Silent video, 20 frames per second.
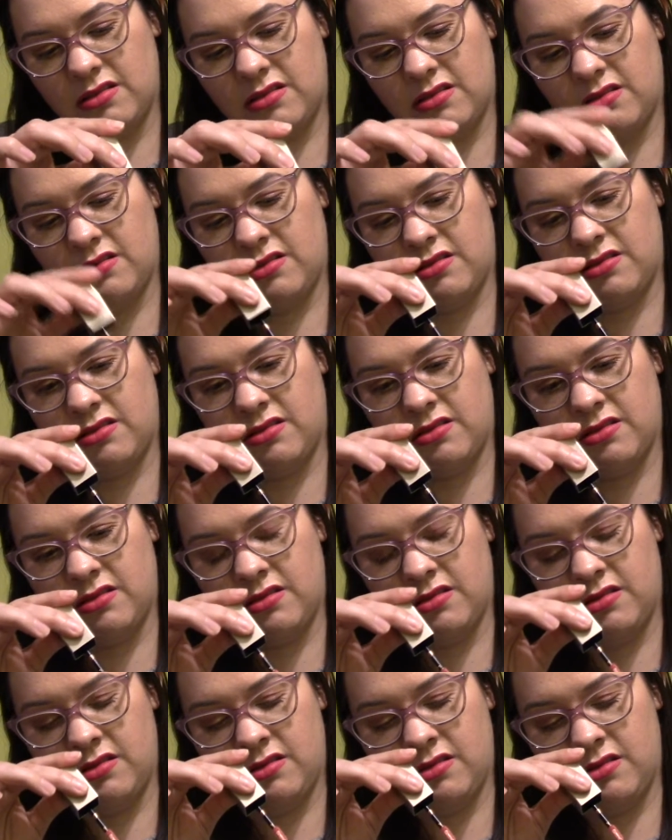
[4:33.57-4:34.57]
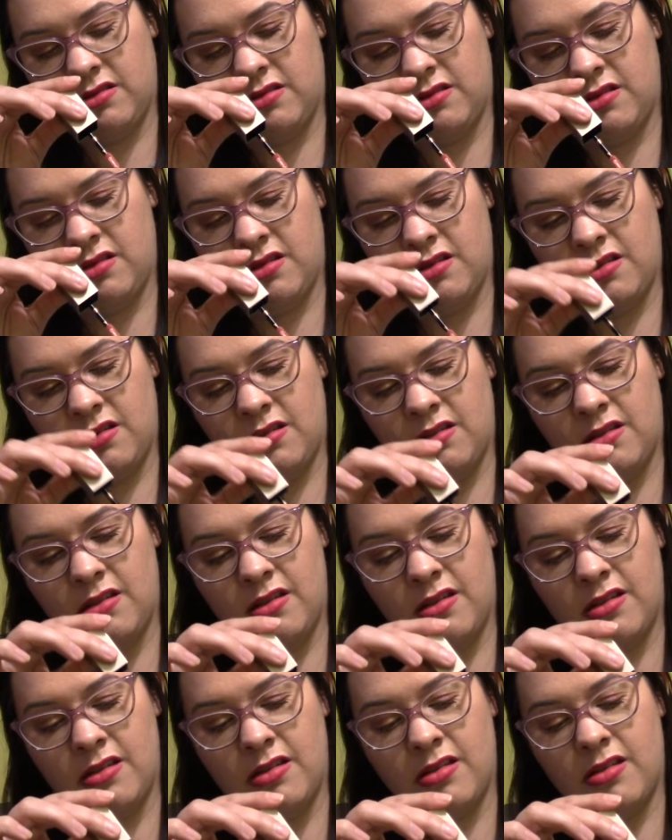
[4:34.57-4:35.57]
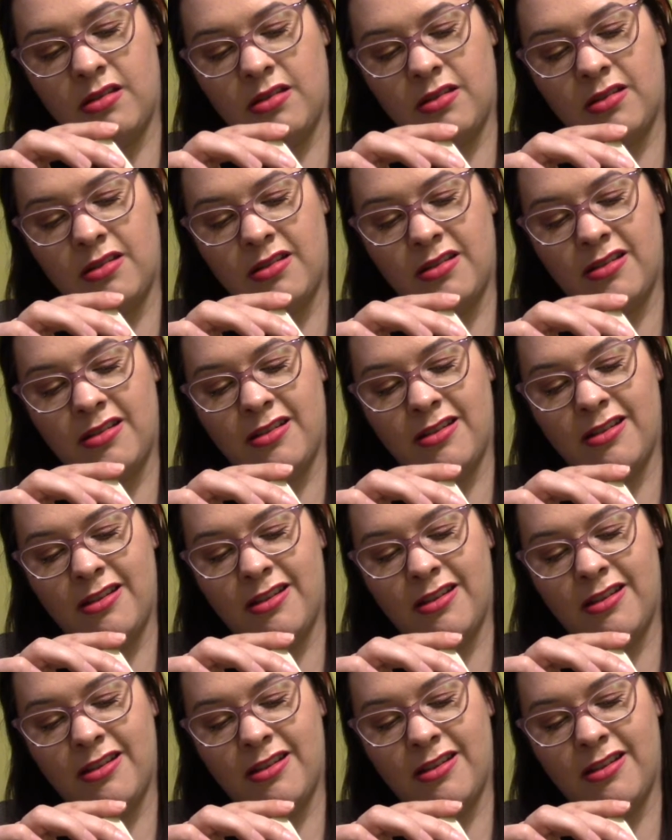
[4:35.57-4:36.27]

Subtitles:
[no speech]